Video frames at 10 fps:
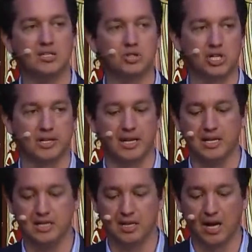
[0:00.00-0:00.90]
"You shall not
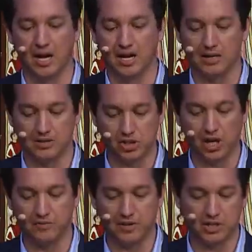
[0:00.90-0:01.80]
eat uh,
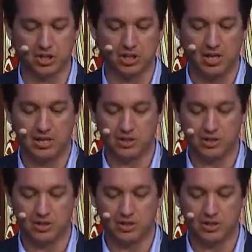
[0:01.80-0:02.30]
shellfish."